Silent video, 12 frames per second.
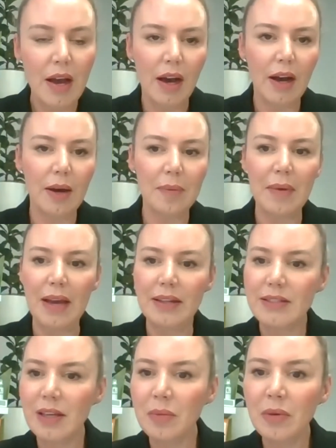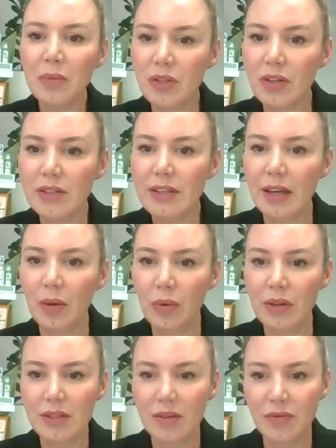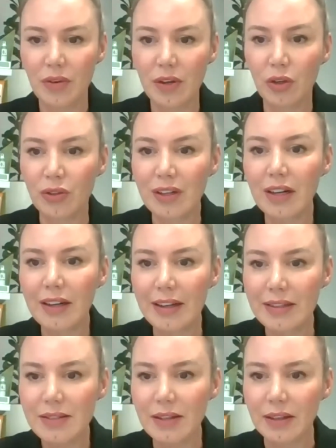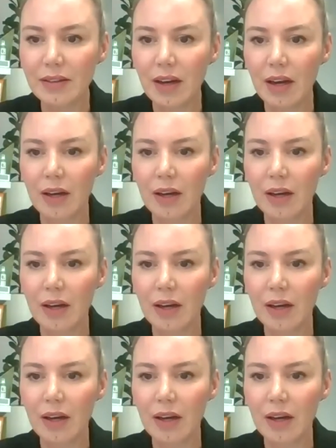And someone was asking, what is a very good cleanser?